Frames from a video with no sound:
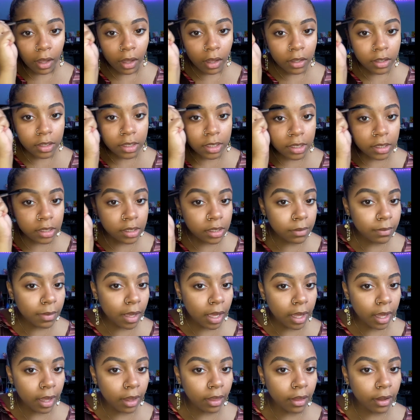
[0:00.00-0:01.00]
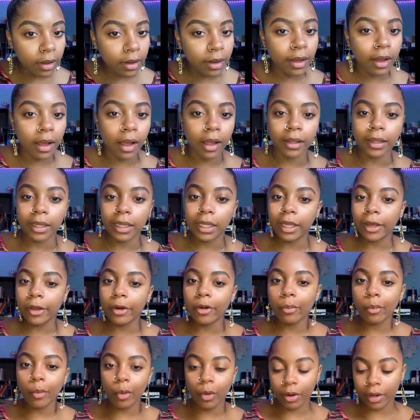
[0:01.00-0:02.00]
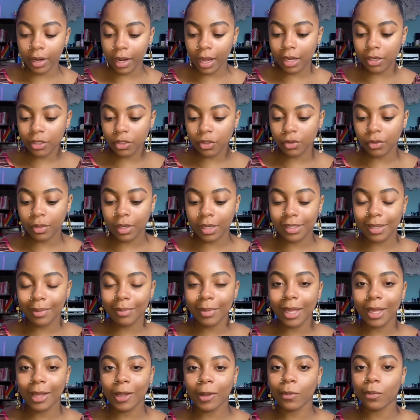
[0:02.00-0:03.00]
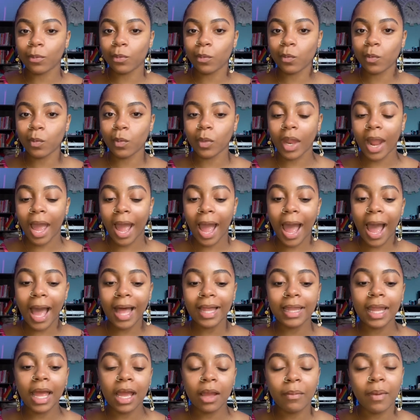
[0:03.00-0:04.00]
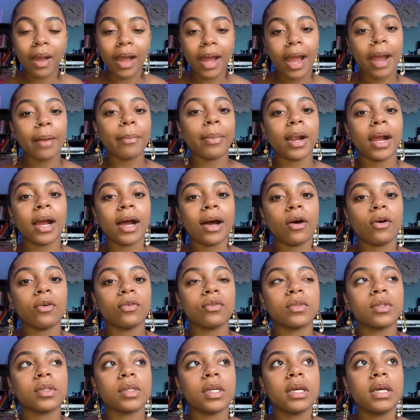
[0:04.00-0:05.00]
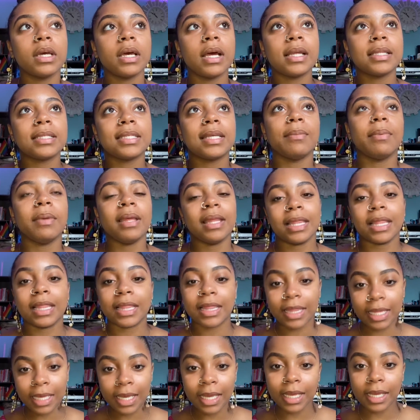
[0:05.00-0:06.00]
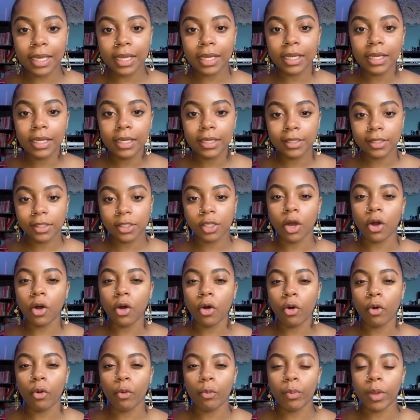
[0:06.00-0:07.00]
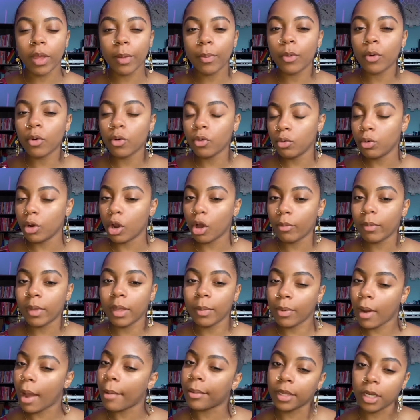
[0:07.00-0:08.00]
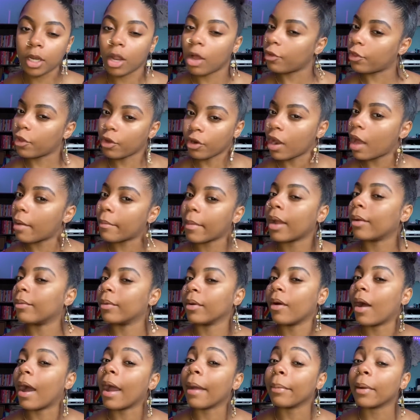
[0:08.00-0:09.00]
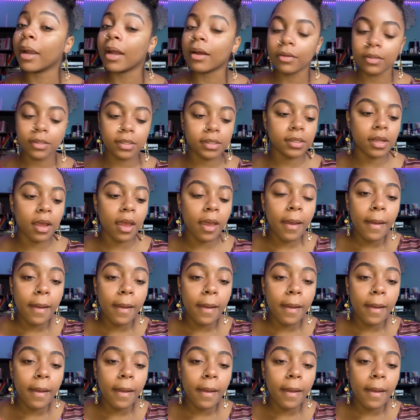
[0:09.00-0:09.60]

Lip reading: Just to make it look a little more natural, because I mean, I like my eyebrows to be thick, so people who know me probably know they're not my real eyebrows.